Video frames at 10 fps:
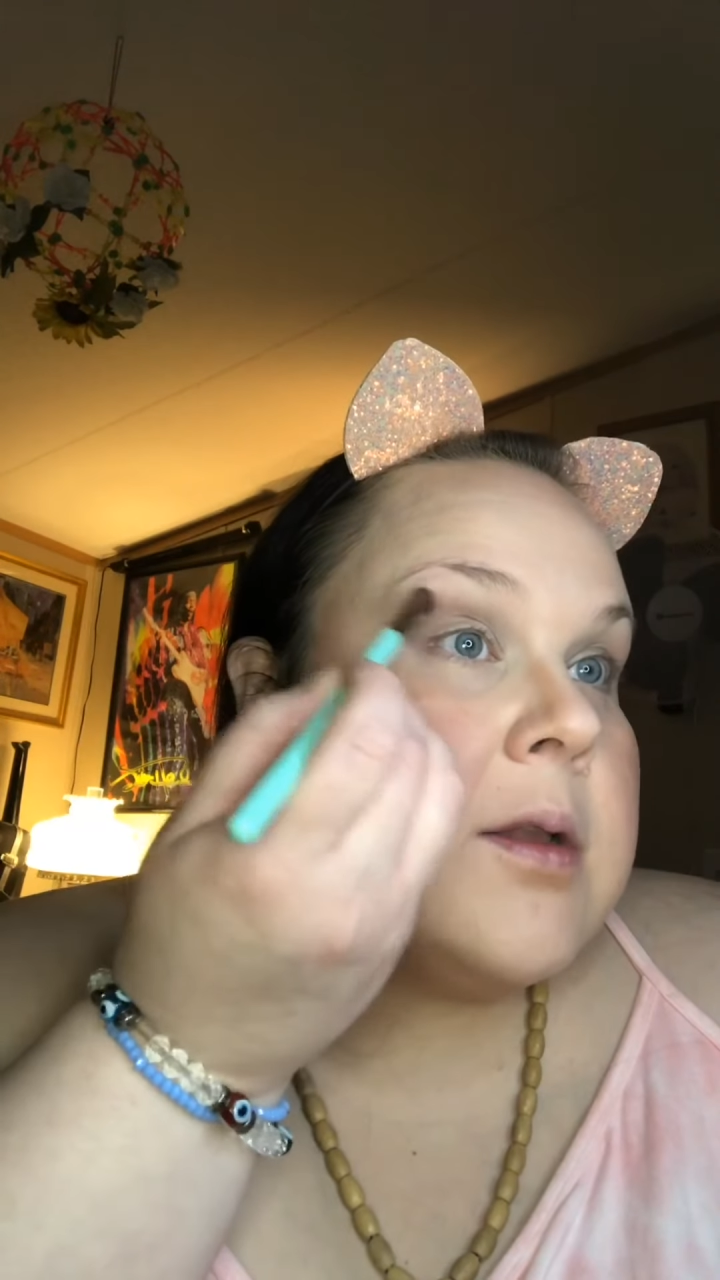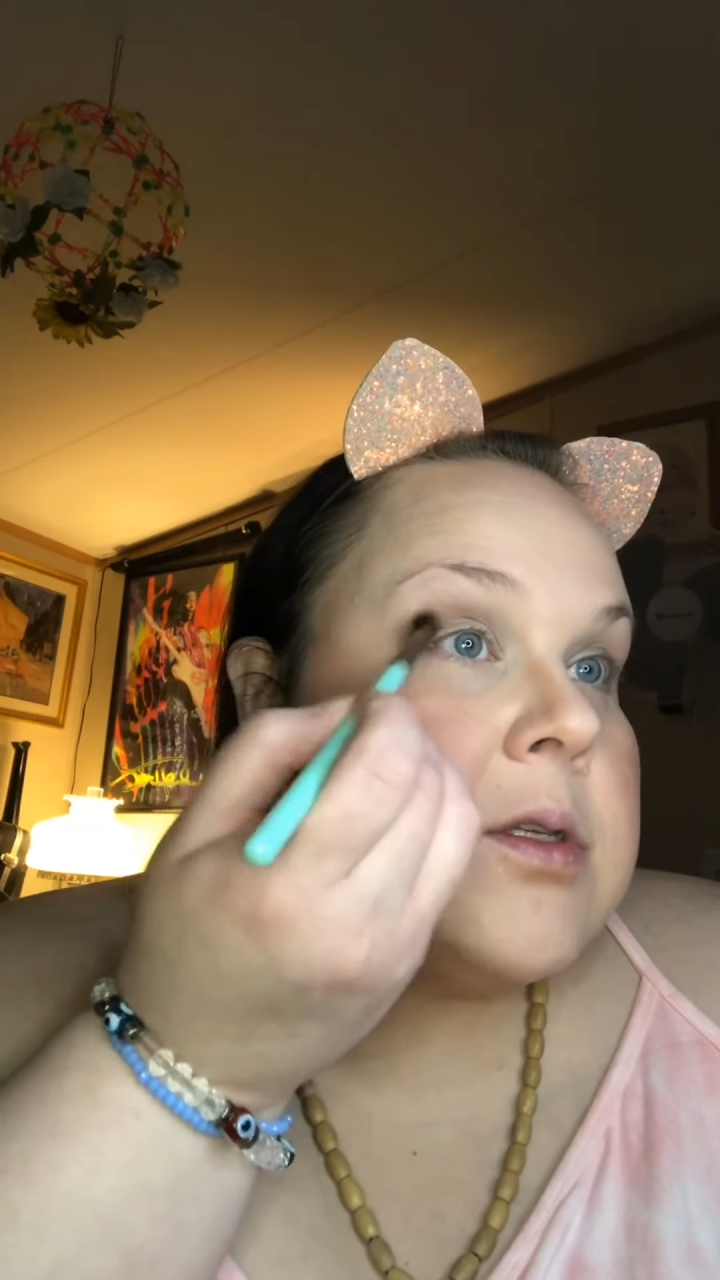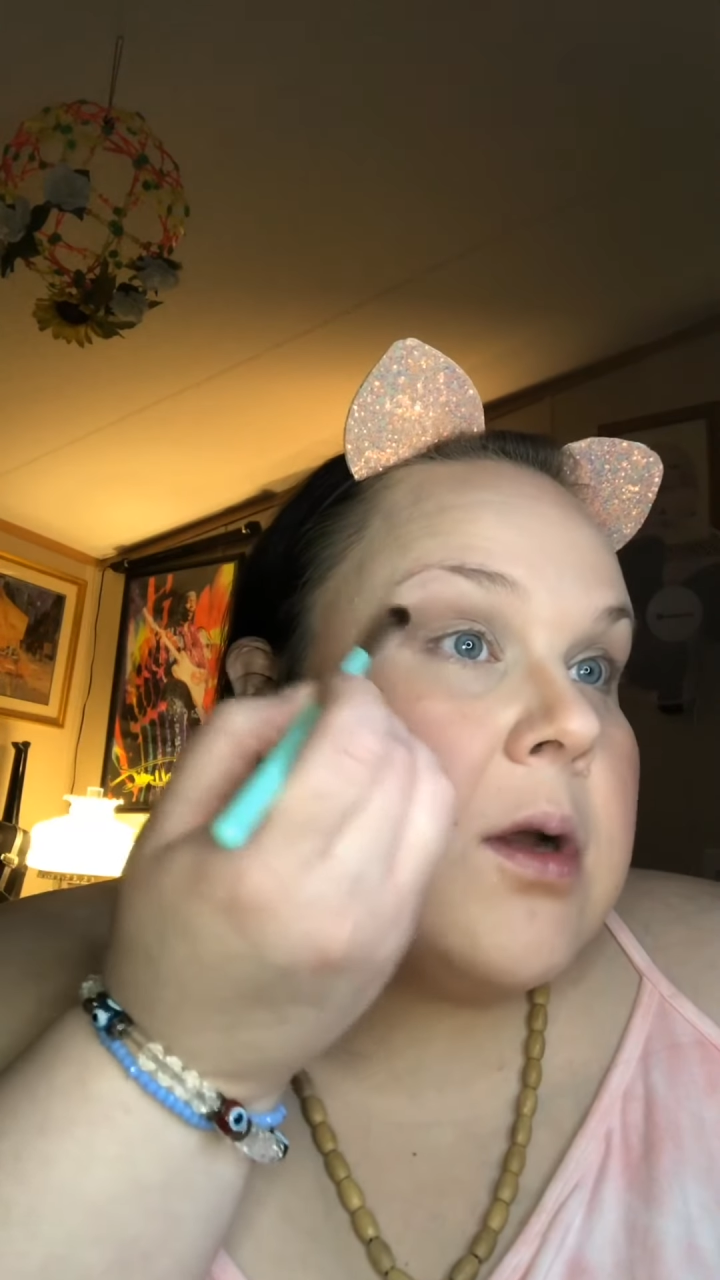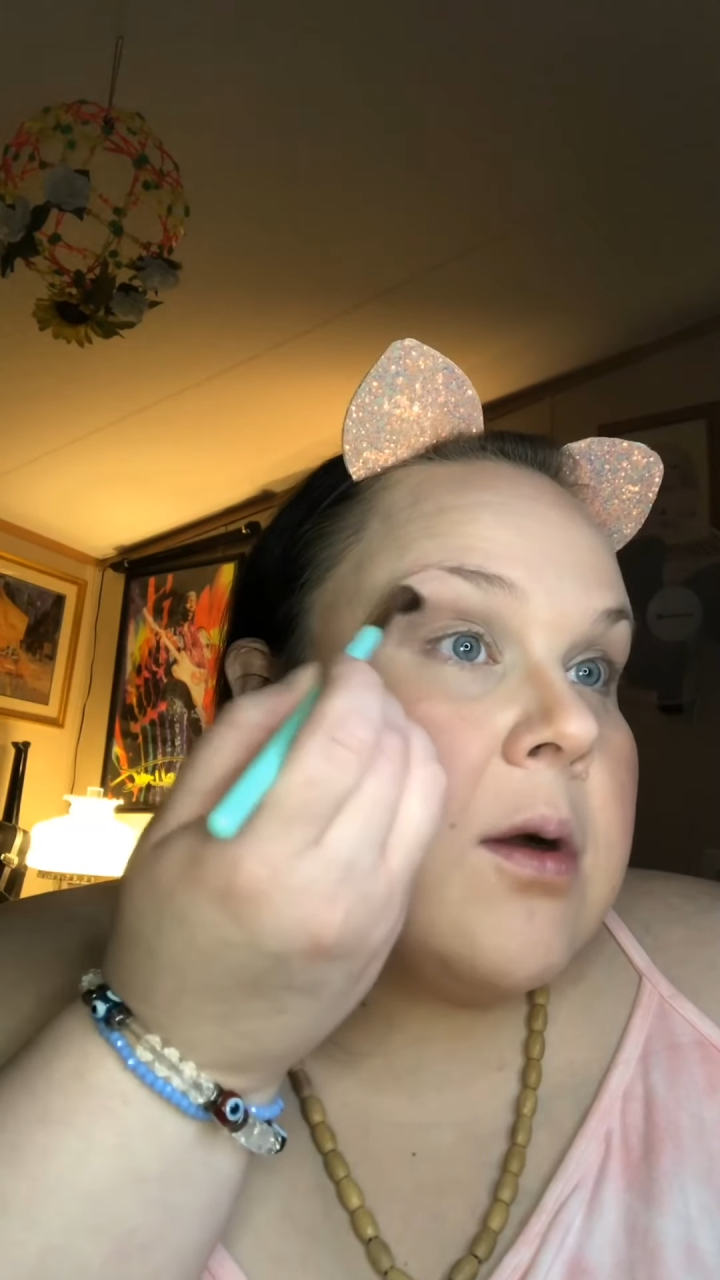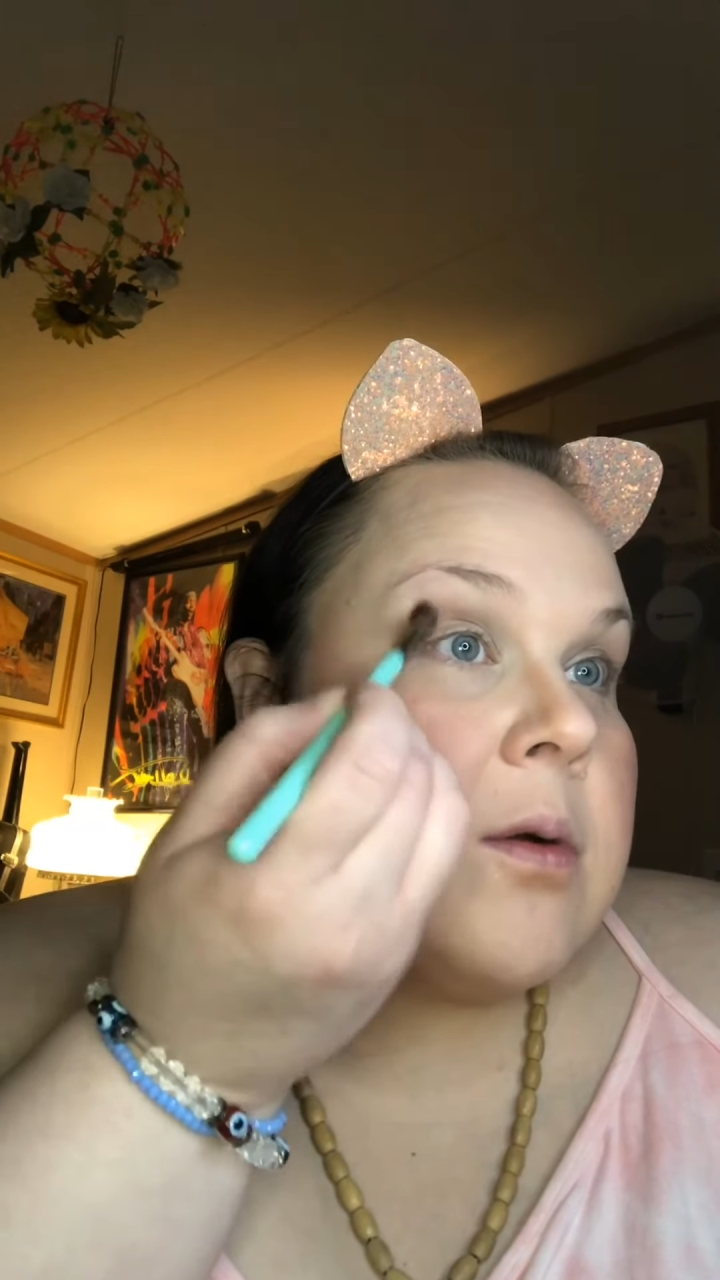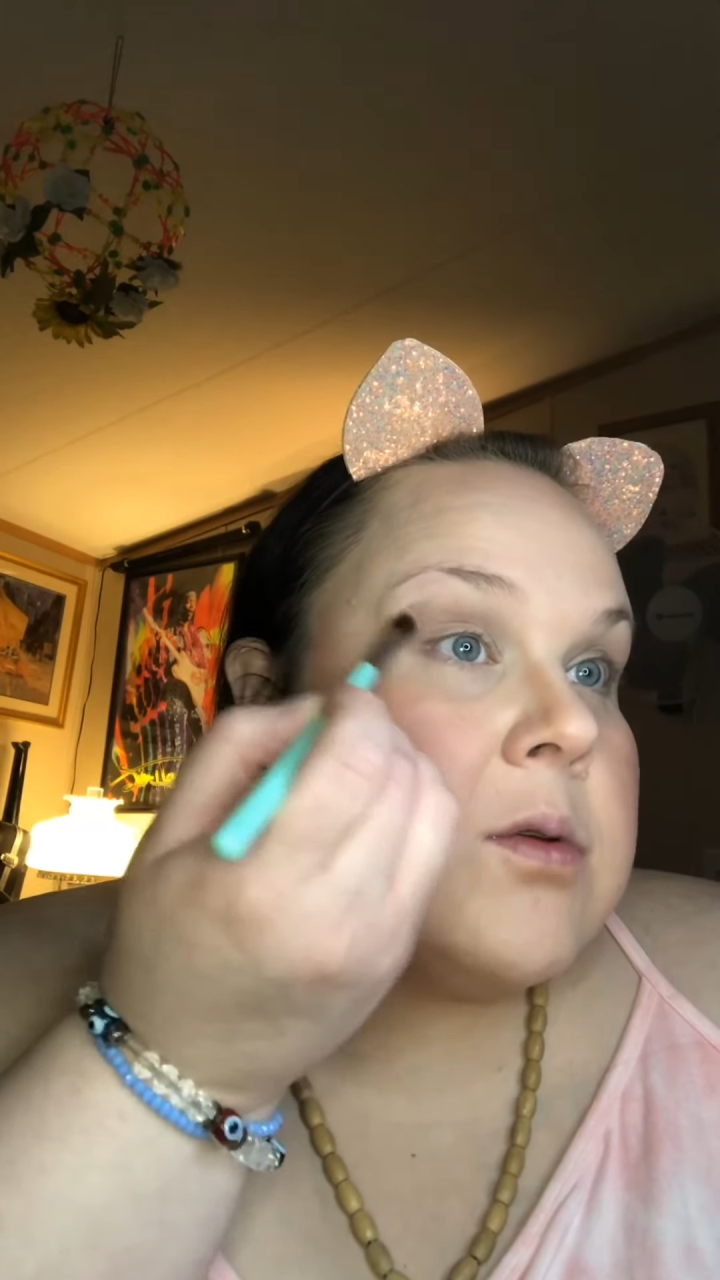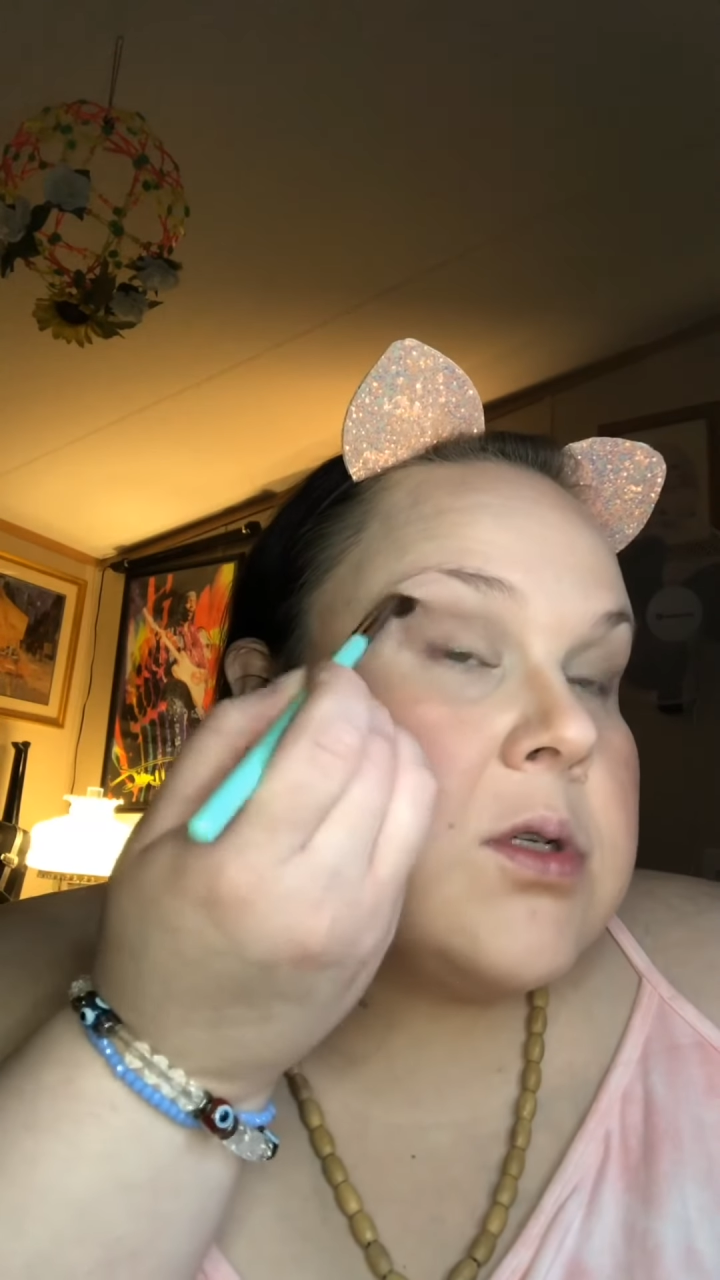circles